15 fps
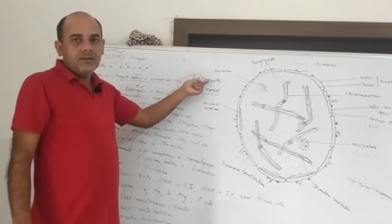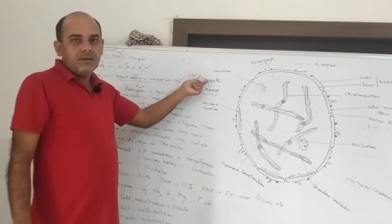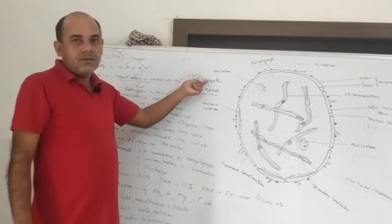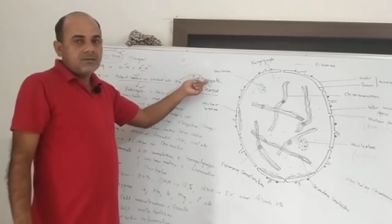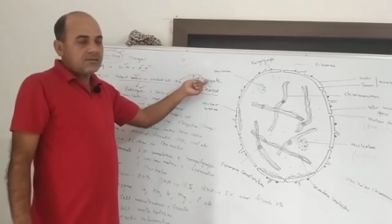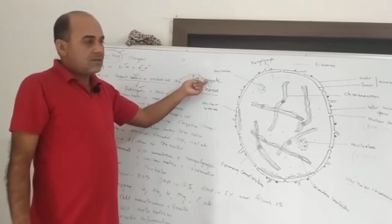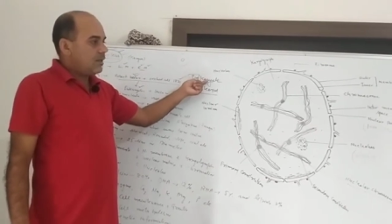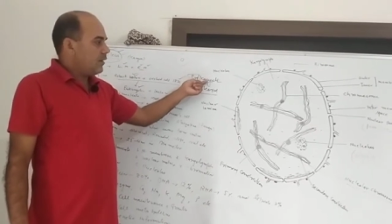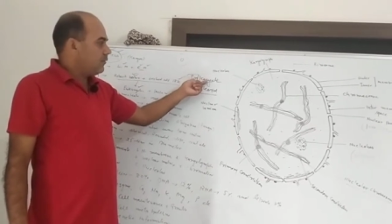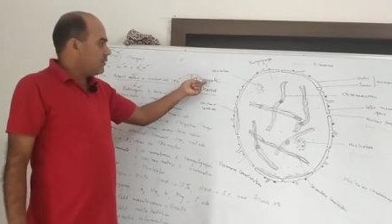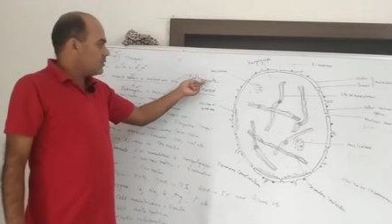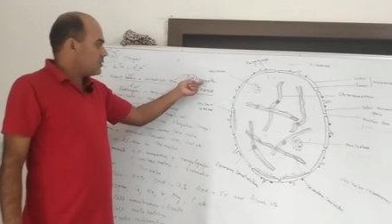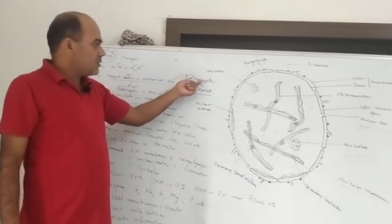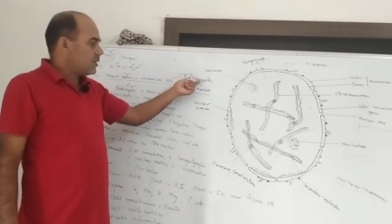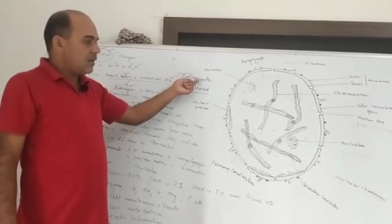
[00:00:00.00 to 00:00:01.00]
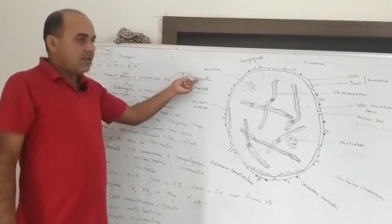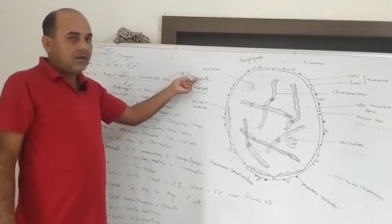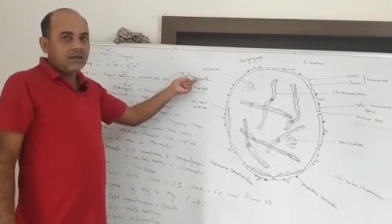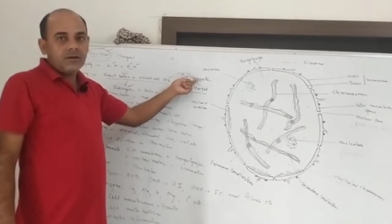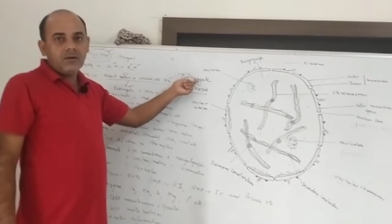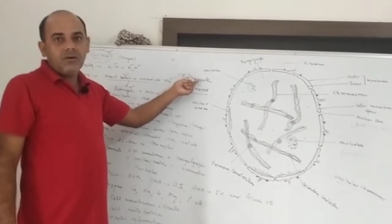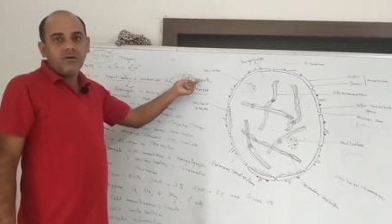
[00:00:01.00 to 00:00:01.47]
A cell which is
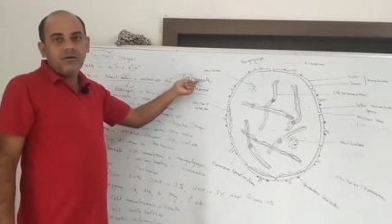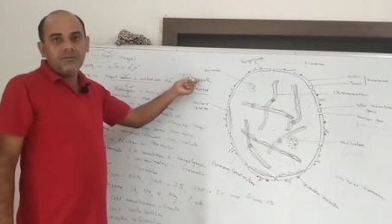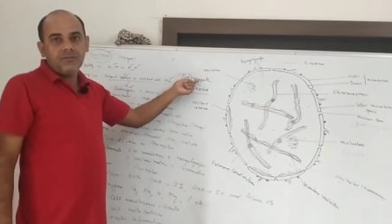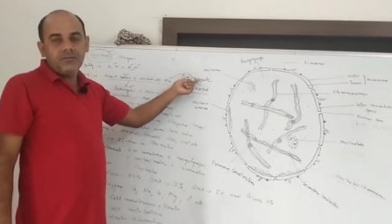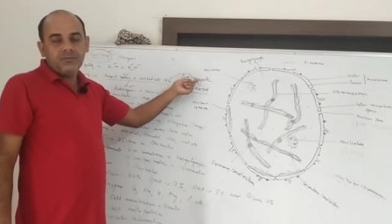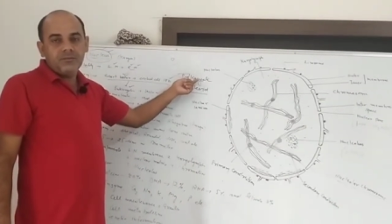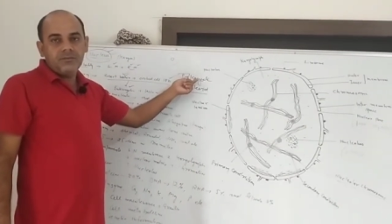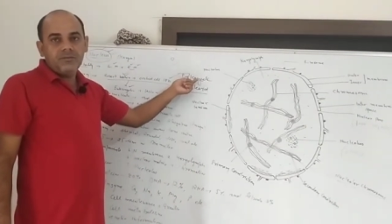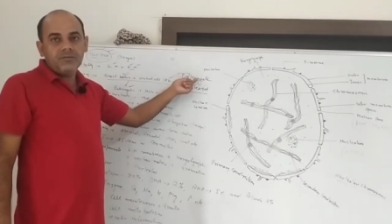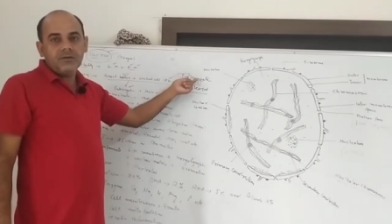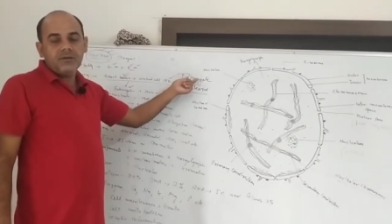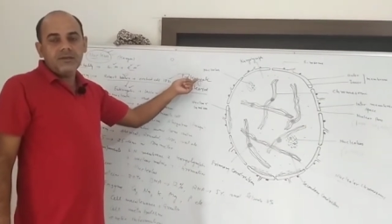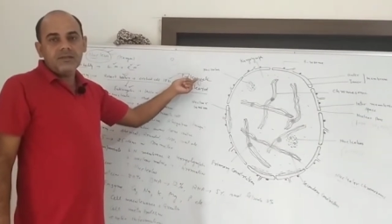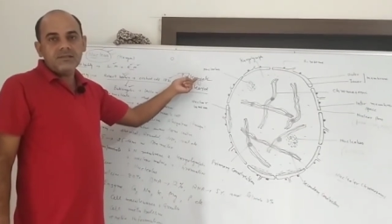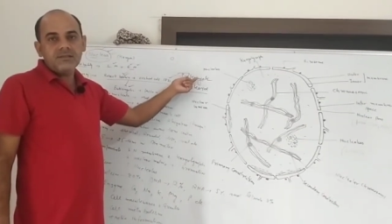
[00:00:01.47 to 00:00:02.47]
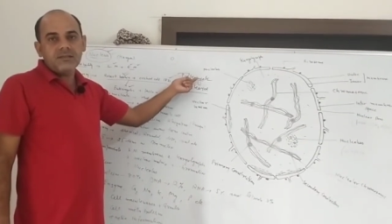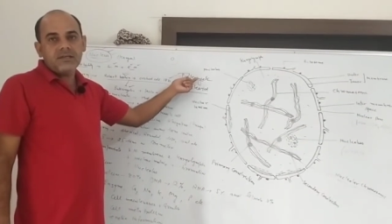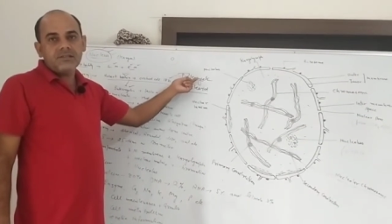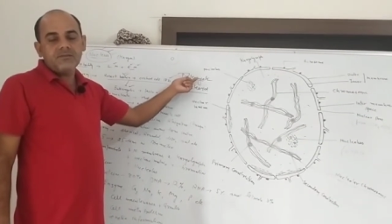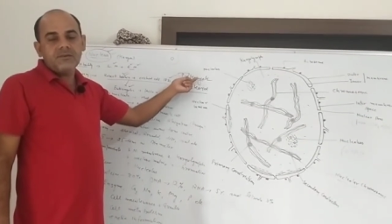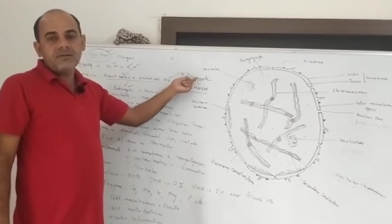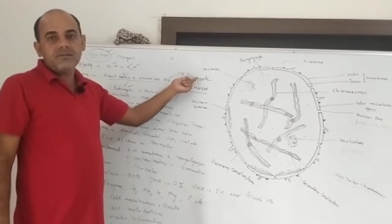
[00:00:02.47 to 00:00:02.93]
lack of nucleus
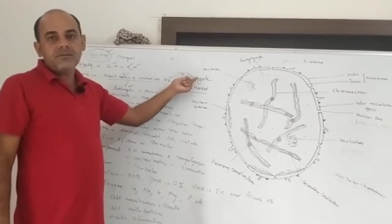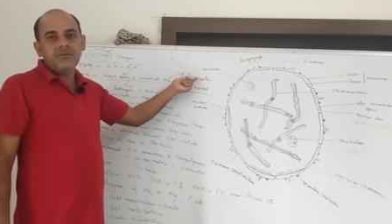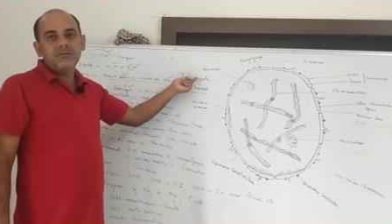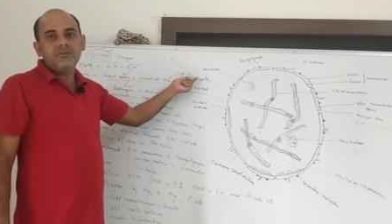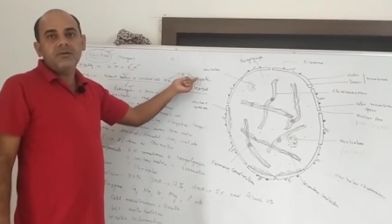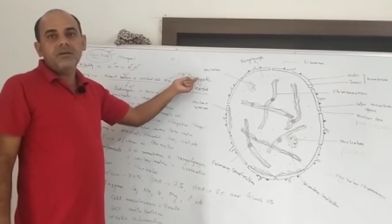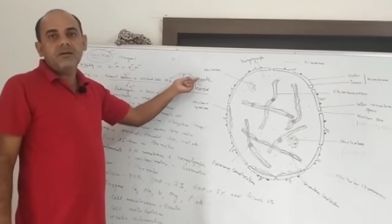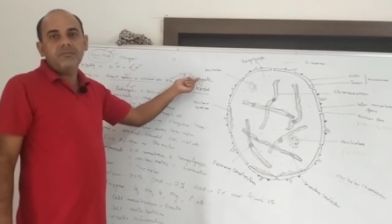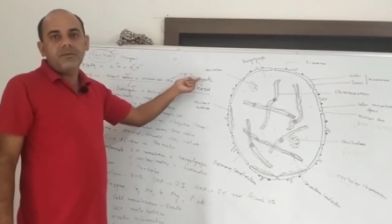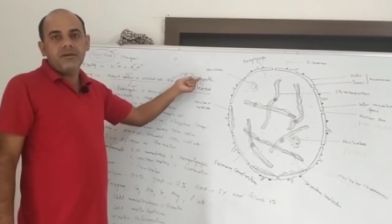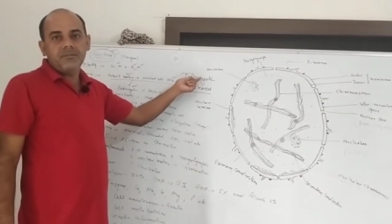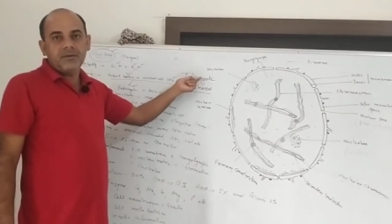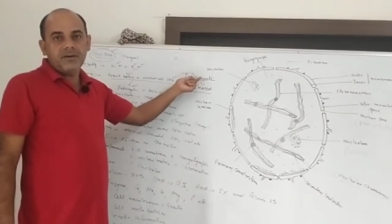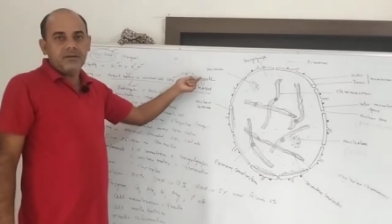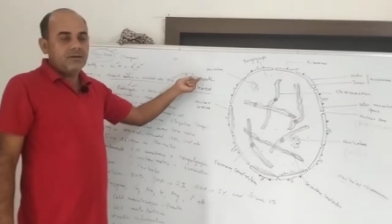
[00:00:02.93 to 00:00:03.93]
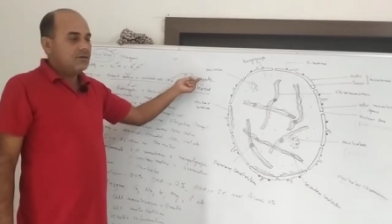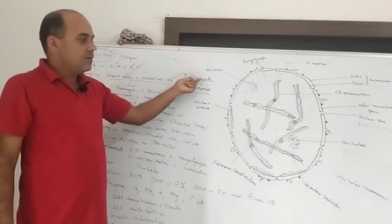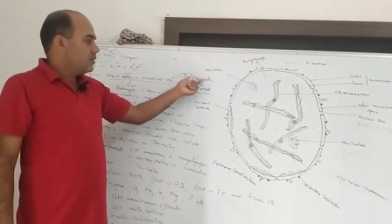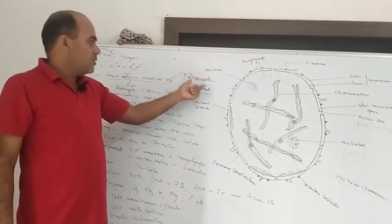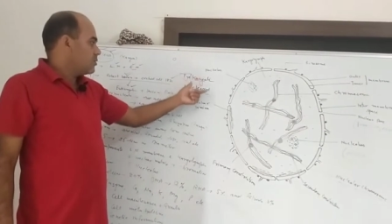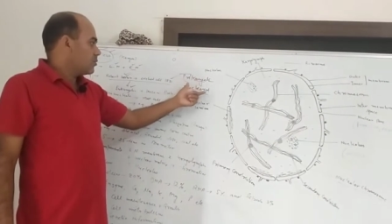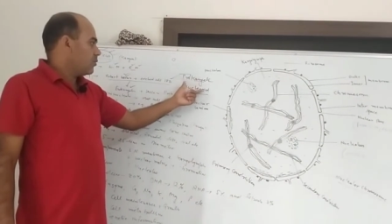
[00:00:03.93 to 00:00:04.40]
as well as nuclear membrane
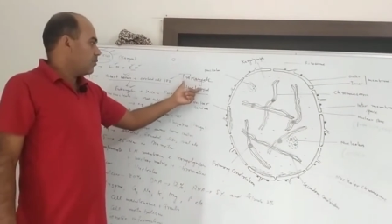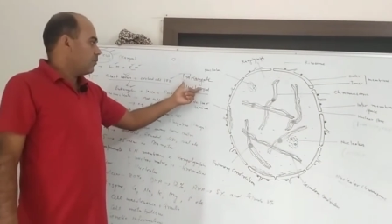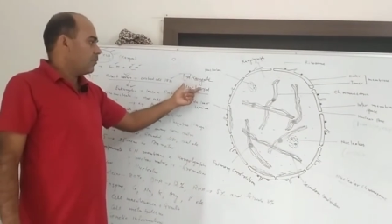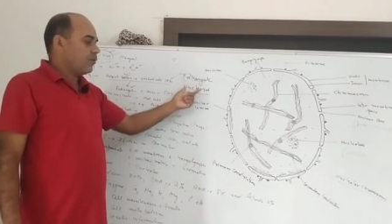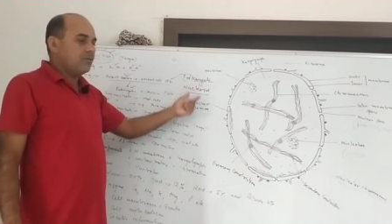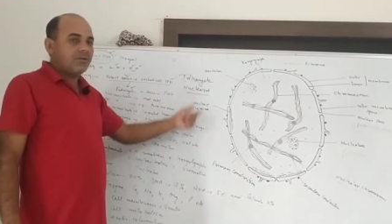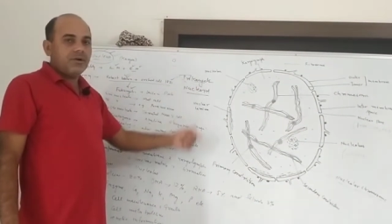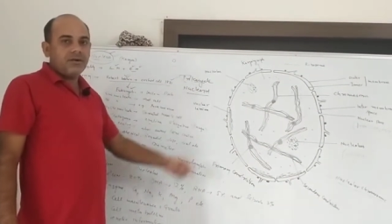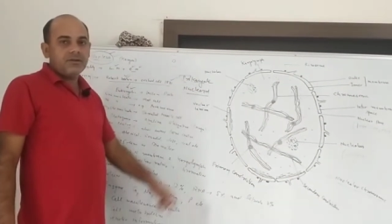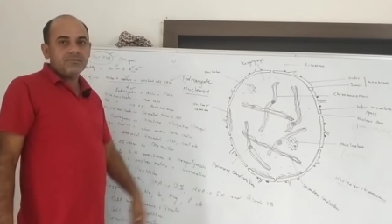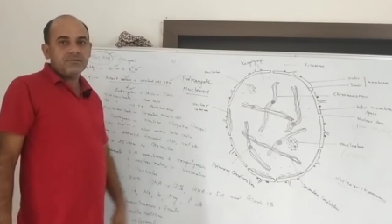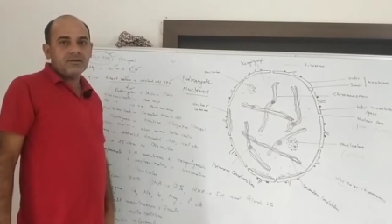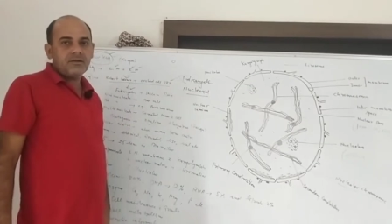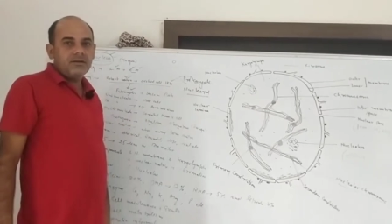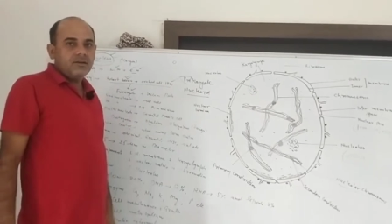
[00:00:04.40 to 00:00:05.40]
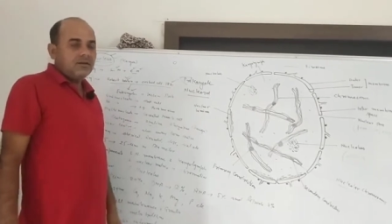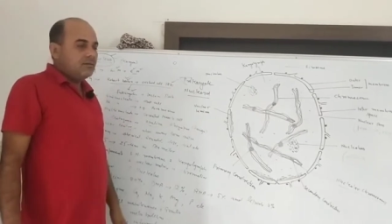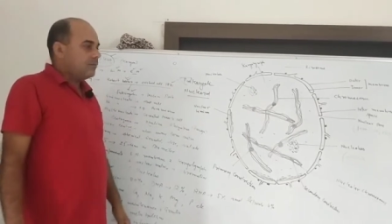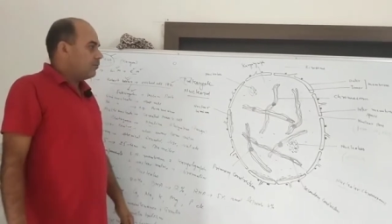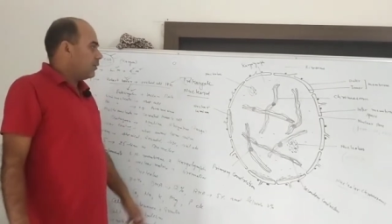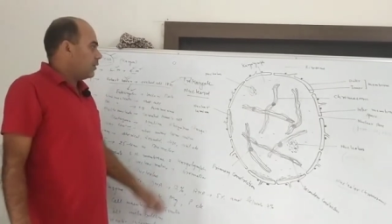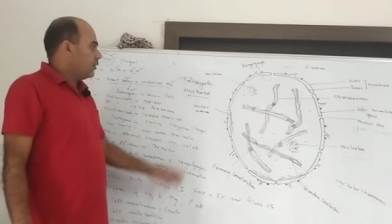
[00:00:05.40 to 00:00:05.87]
is called prokaryotic cell.
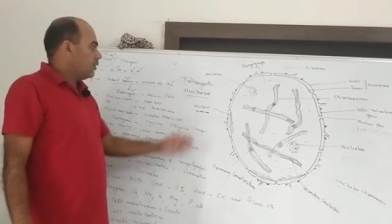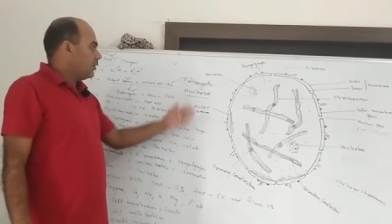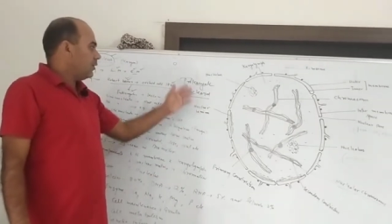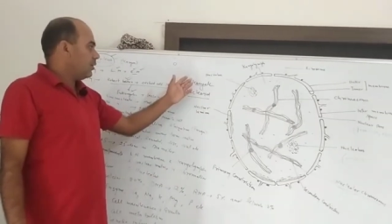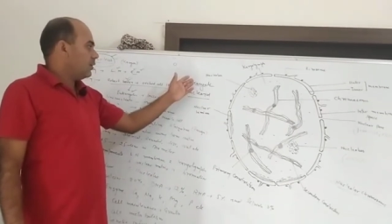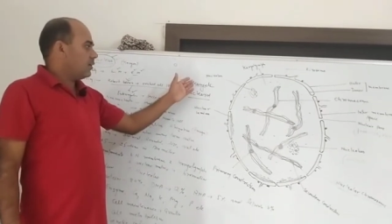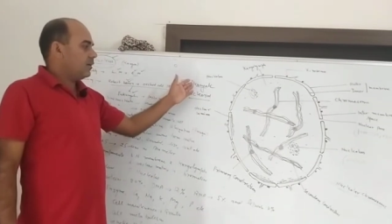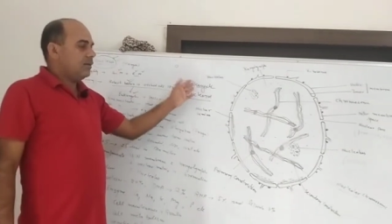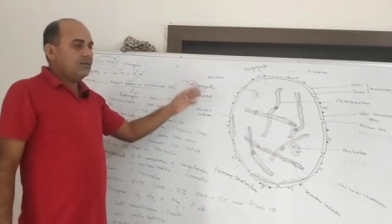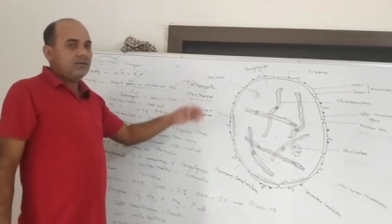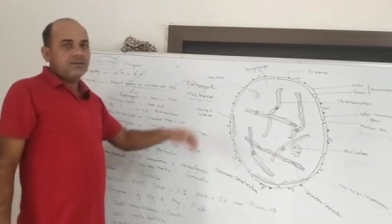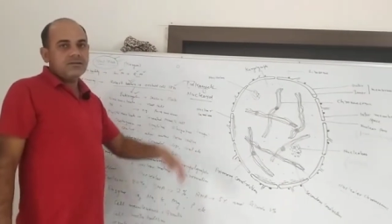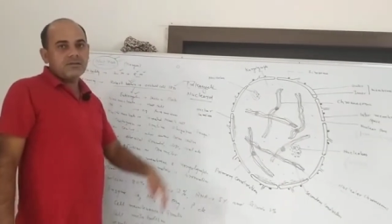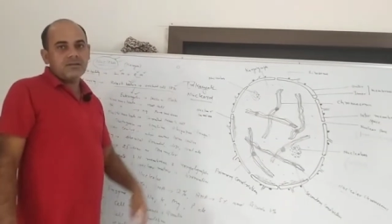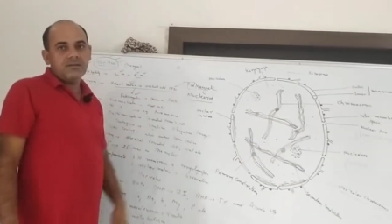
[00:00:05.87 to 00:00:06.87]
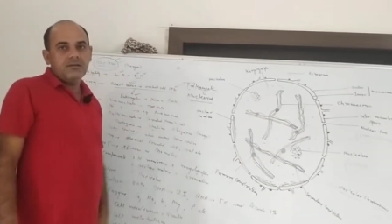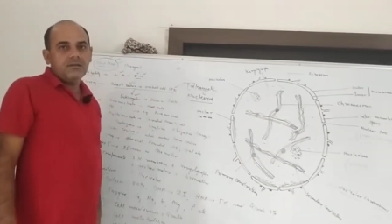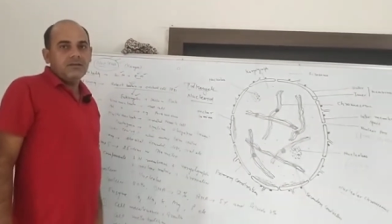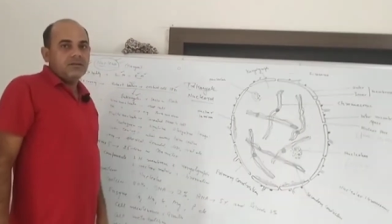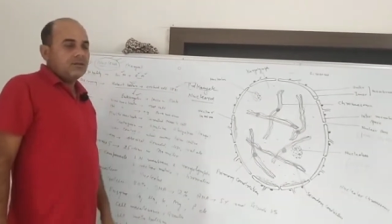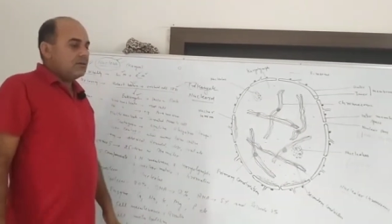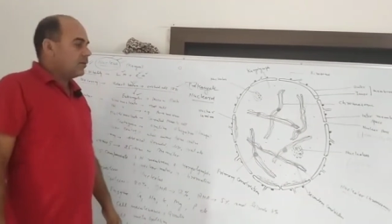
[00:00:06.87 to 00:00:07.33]
But here in this cell,
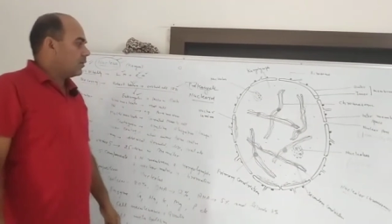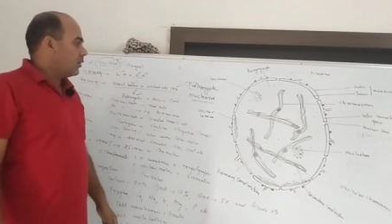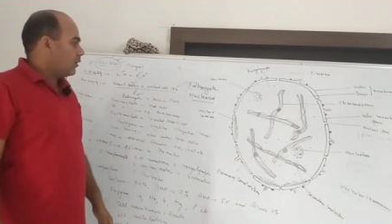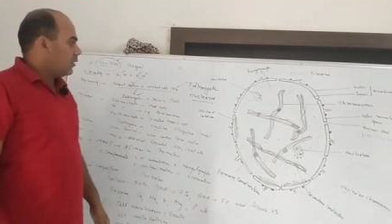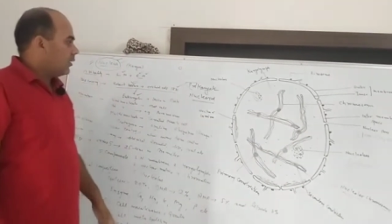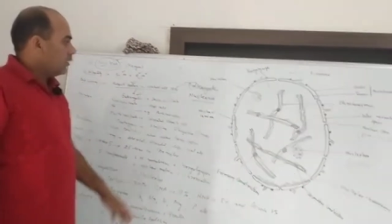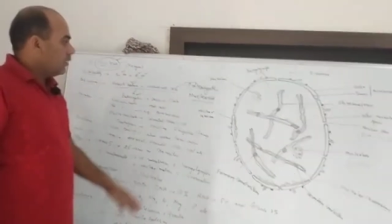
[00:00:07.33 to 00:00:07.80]
the